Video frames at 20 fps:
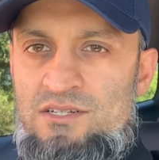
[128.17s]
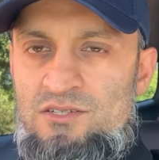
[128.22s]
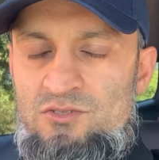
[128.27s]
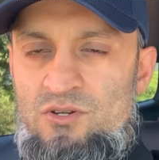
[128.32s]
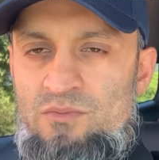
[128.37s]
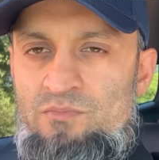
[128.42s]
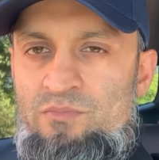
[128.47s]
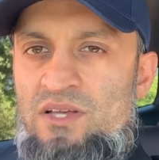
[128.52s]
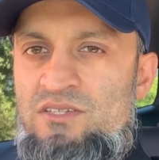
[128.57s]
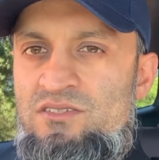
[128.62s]
to
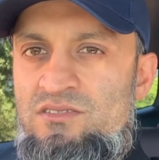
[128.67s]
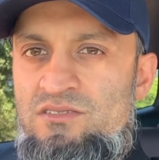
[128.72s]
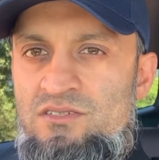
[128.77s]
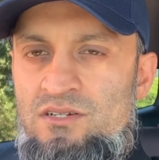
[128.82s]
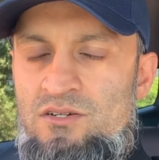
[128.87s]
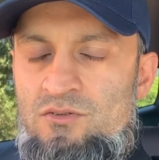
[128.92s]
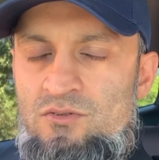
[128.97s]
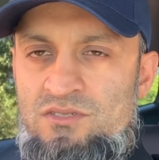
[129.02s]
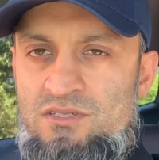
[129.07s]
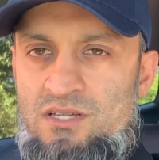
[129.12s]
a
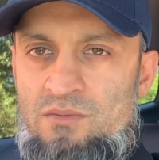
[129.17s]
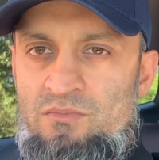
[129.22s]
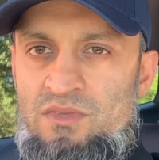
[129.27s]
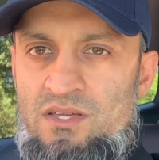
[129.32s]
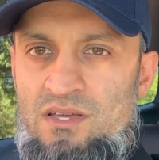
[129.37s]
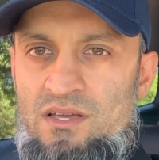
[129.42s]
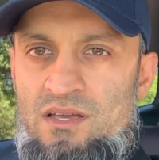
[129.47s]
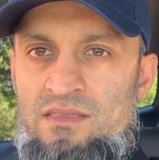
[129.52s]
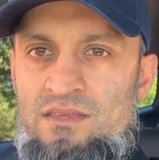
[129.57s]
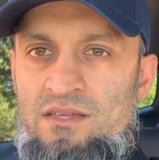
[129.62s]
passenger or
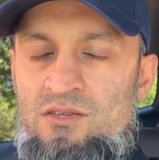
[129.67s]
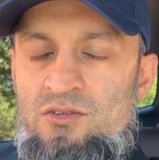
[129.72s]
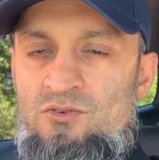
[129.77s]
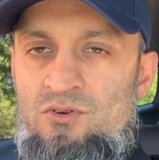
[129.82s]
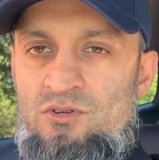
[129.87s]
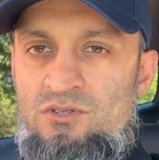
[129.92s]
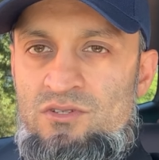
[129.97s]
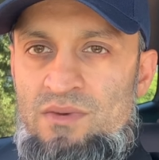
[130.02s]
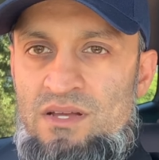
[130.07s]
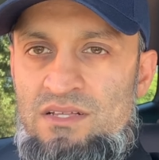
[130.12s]
something, and then you
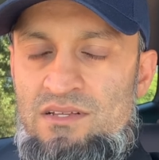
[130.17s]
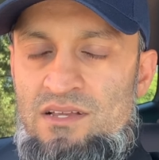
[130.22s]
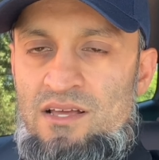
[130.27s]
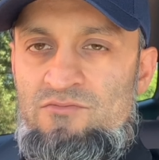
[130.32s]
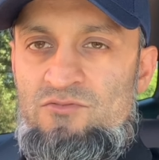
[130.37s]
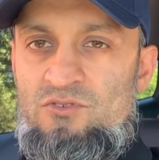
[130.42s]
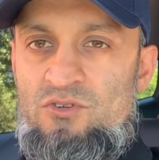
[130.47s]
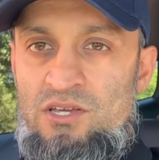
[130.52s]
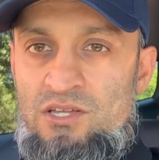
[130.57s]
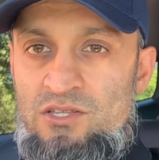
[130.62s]
automatically
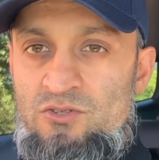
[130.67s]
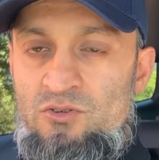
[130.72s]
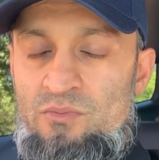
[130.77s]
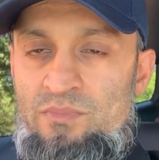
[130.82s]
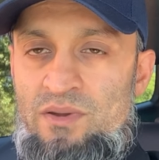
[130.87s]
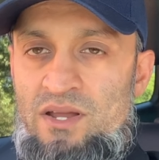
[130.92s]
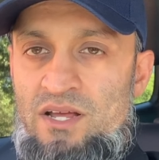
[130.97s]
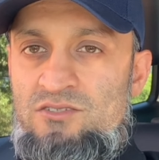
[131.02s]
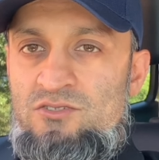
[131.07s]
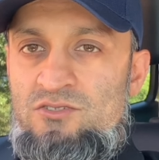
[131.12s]
have to hit your brakes